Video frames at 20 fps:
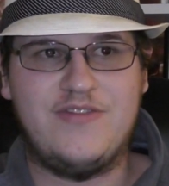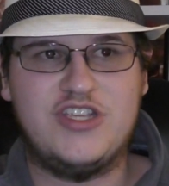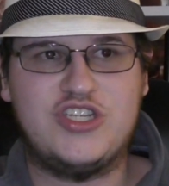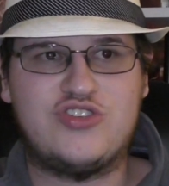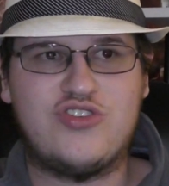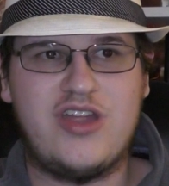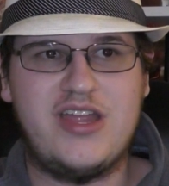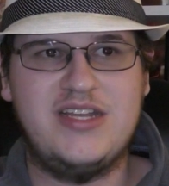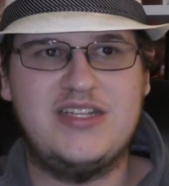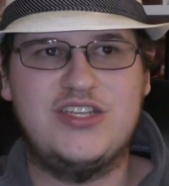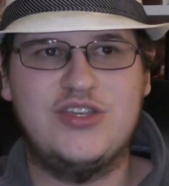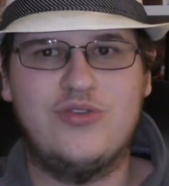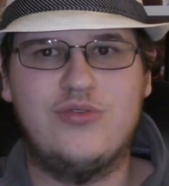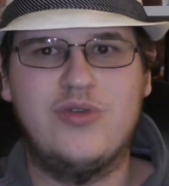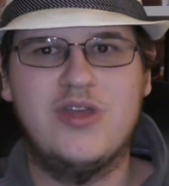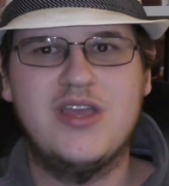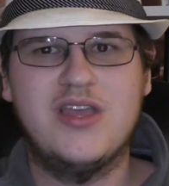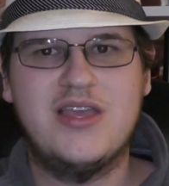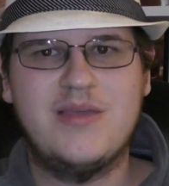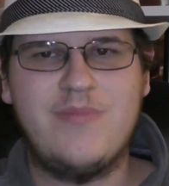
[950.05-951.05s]
He's trying
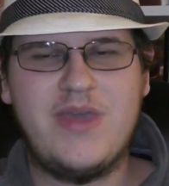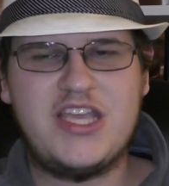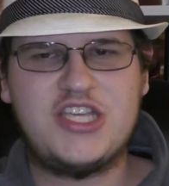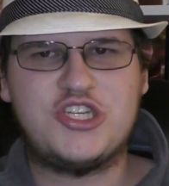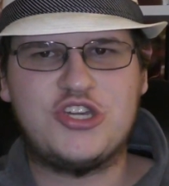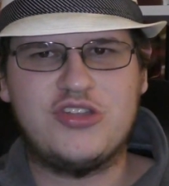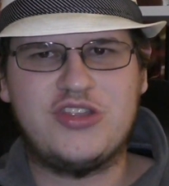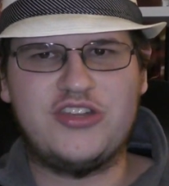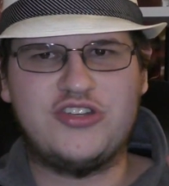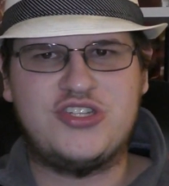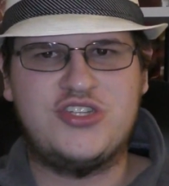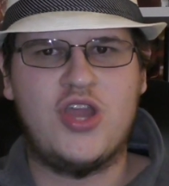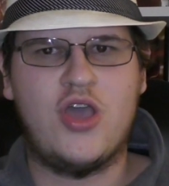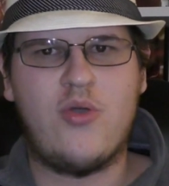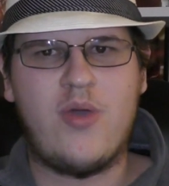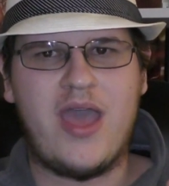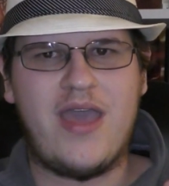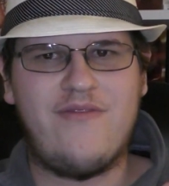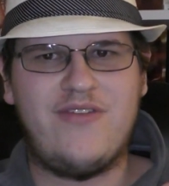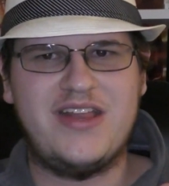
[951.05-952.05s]
to make sure there's
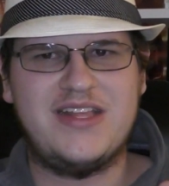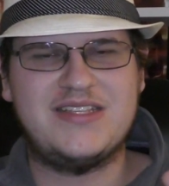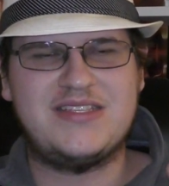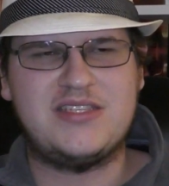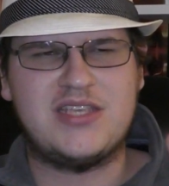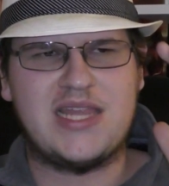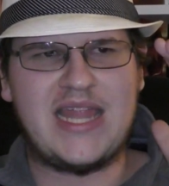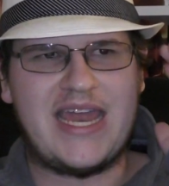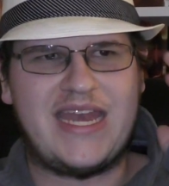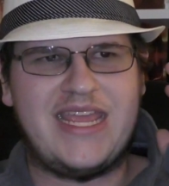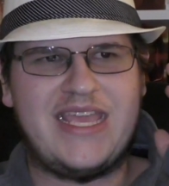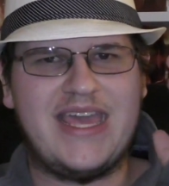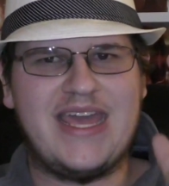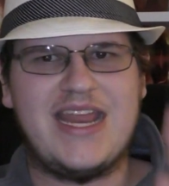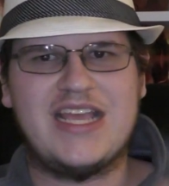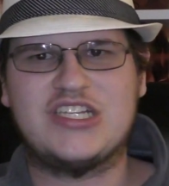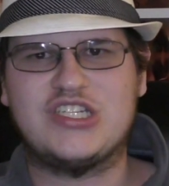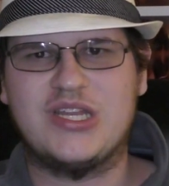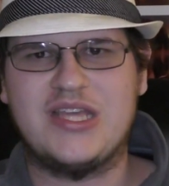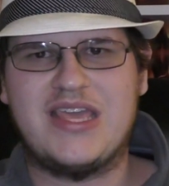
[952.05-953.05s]
no evidence so that he can
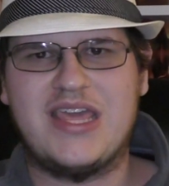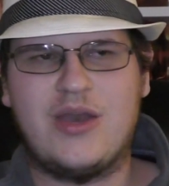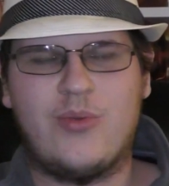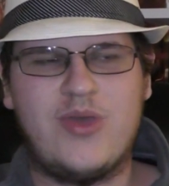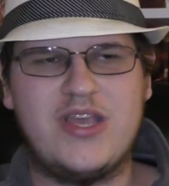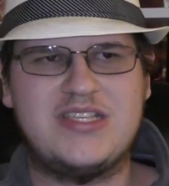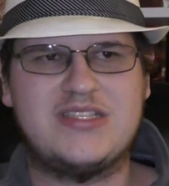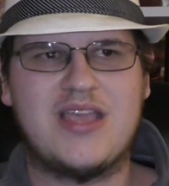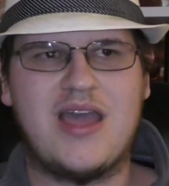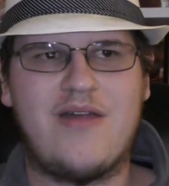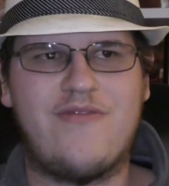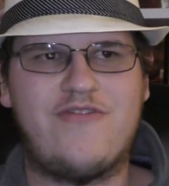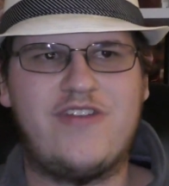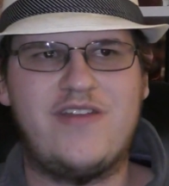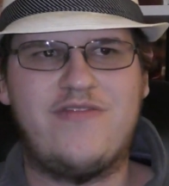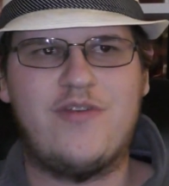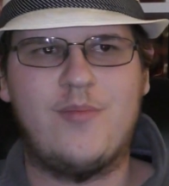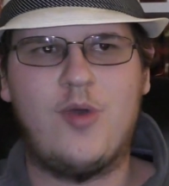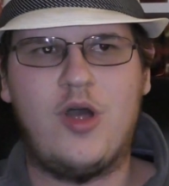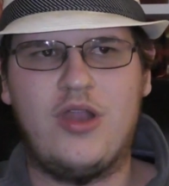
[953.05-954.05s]
actually get away
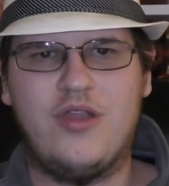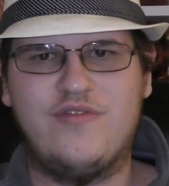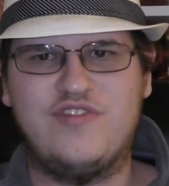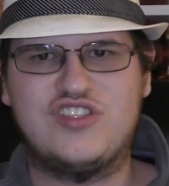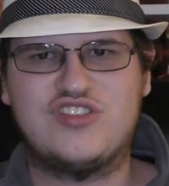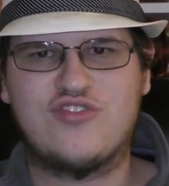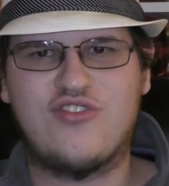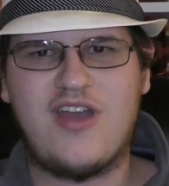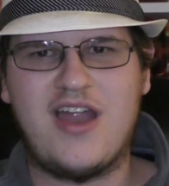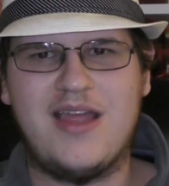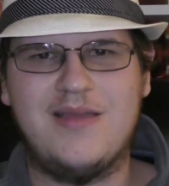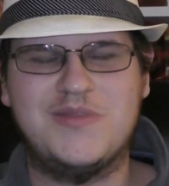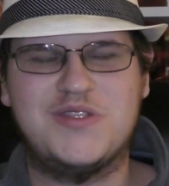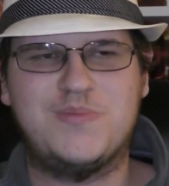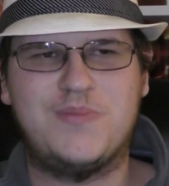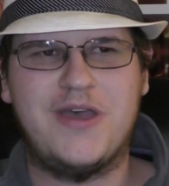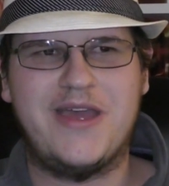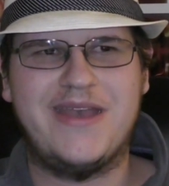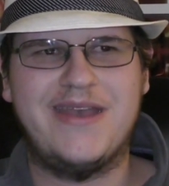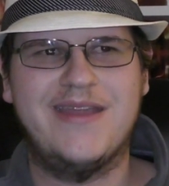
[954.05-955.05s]
scot-free from all of his crimes,
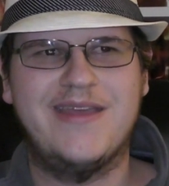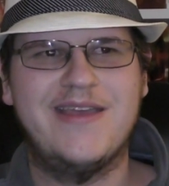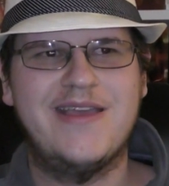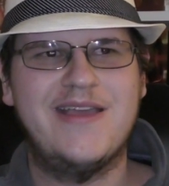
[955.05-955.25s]
but